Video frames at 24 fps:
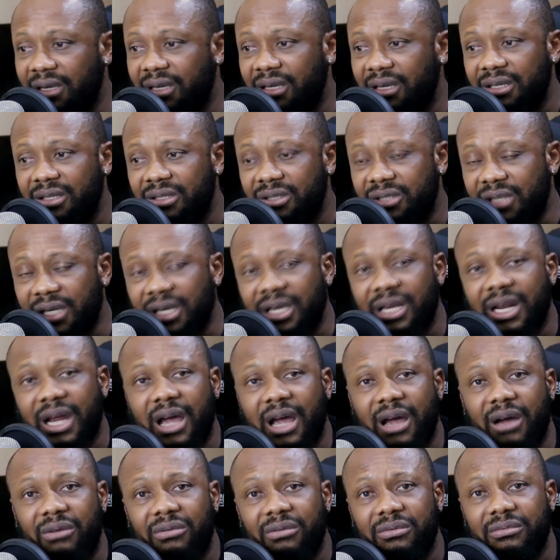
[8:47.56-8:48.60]
check it
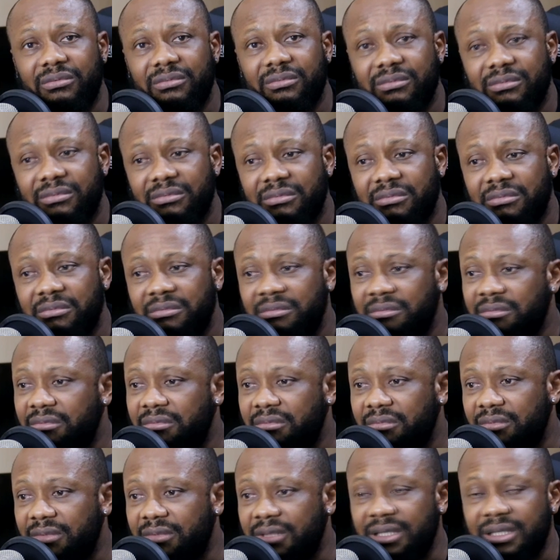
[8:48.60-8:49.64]
out
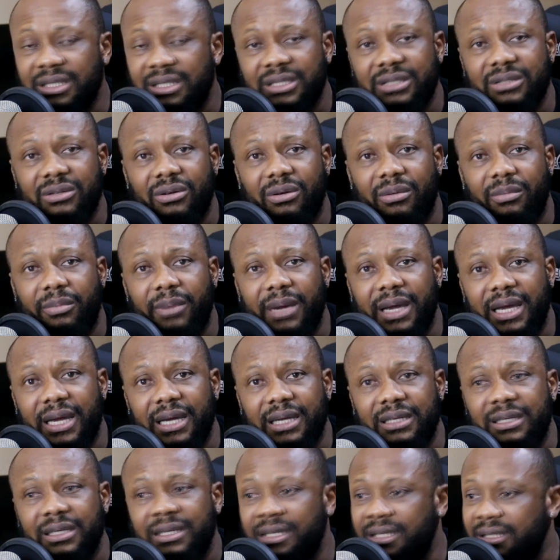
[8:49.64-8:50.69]
this is not
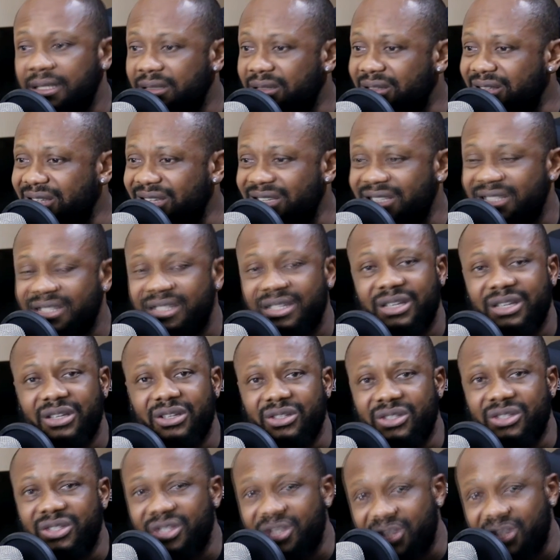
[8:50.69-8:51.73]
bad. This
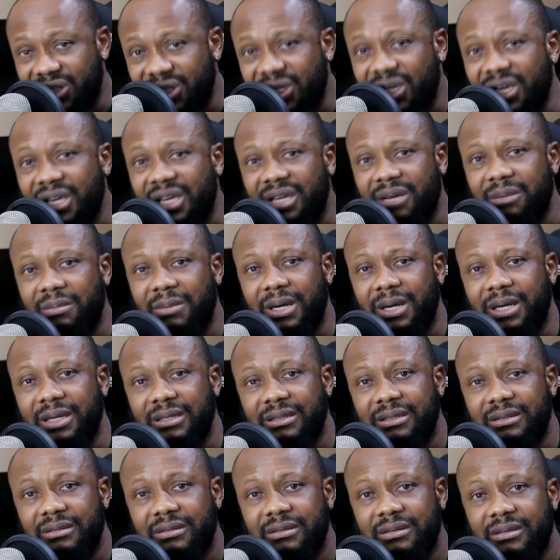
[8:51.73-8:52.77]
is sick, man.
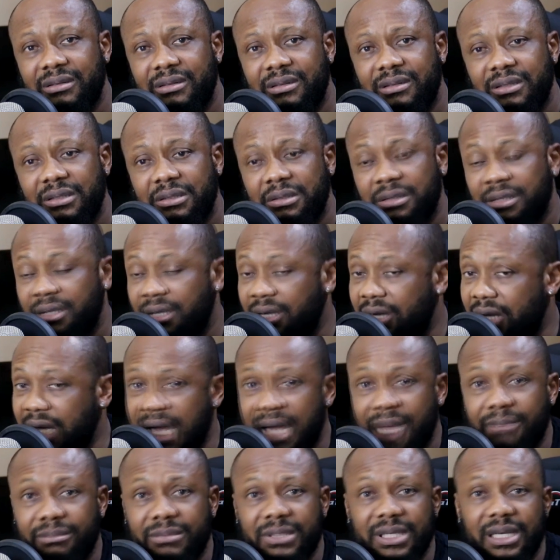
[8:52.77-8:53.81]

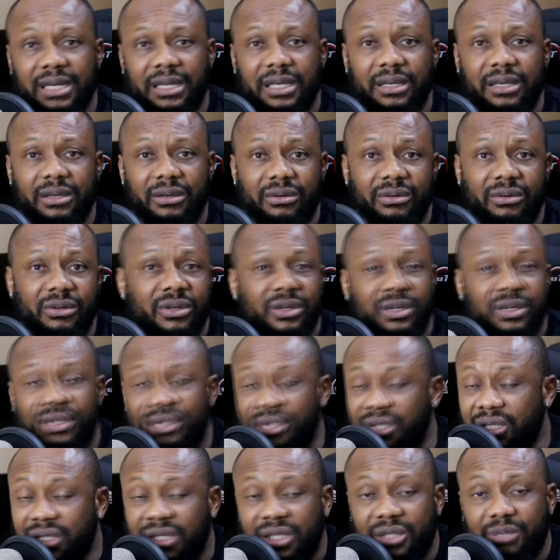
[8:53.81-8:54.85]
I'm telling you,
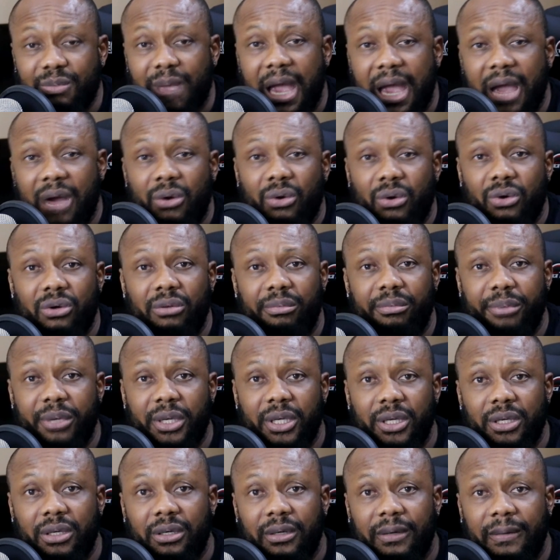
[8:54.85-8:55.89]
this is my own opinion.